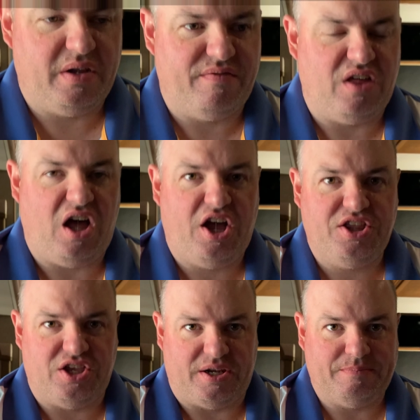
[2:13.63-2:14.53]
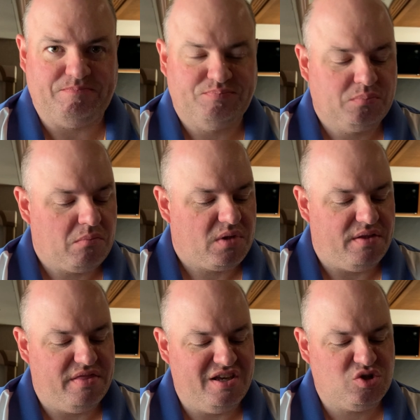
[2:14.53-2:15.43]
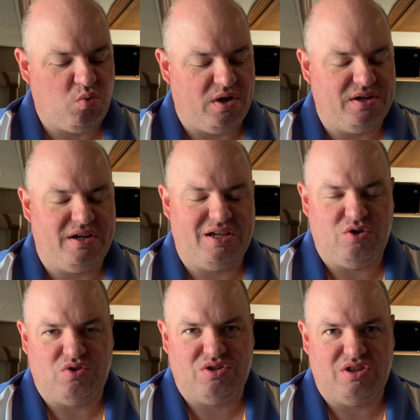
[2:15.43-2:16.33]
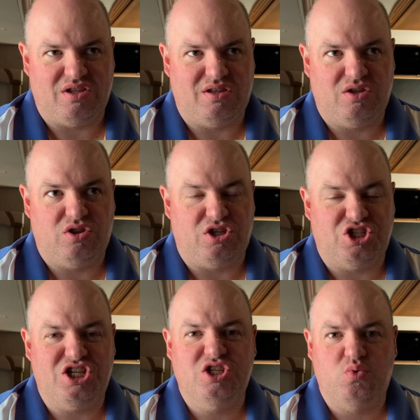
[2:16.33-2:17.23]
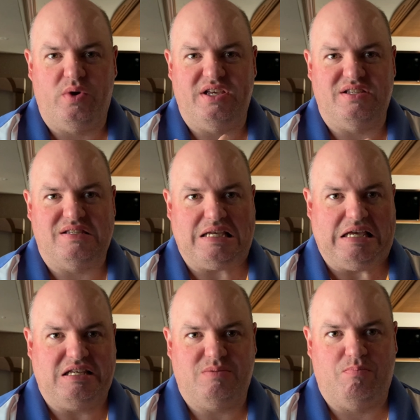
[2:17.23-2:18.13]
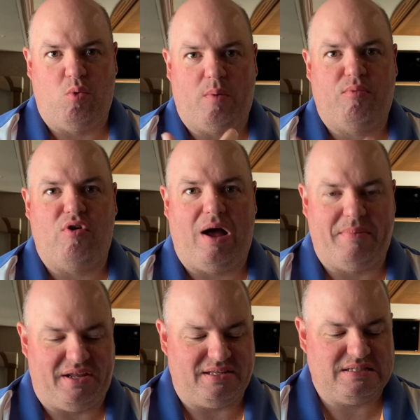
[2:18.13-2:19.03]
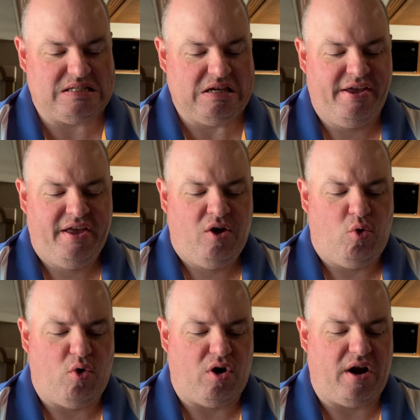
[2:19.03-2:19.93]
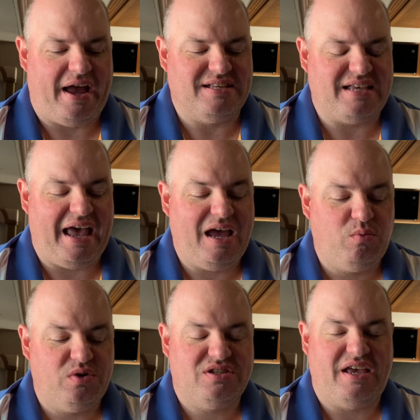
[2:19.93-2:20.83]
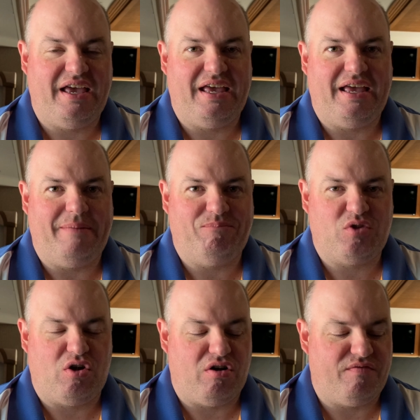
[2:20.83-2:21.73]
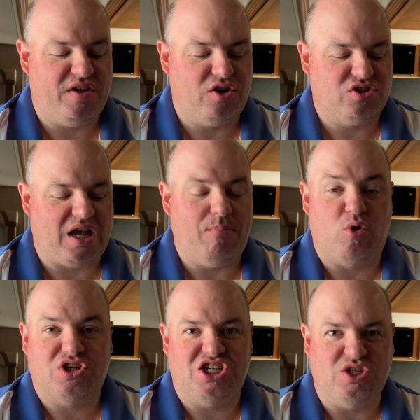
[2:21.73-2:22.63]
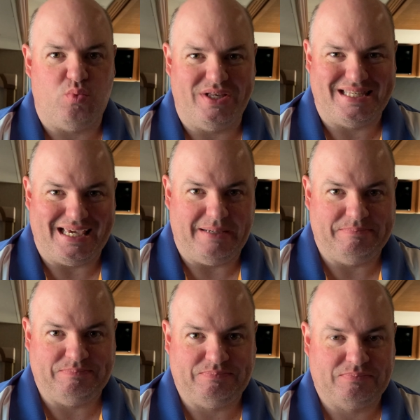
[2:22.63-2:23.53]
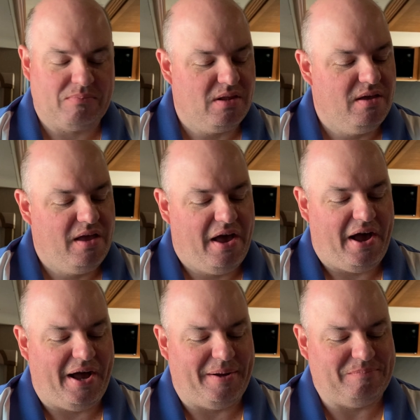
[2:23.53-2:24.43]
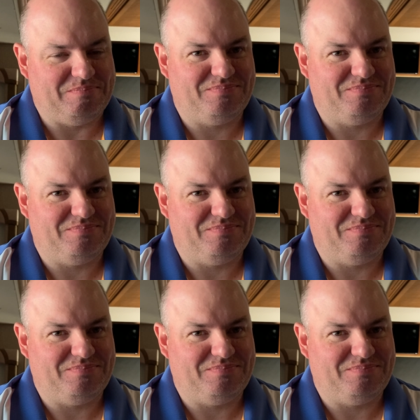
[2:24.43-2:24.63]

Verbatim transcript: bit of the onion, this one, you the, the cheese whiz is more prominent. Or as Anne would say, her fingers got more cheese whizzy. Hey, um,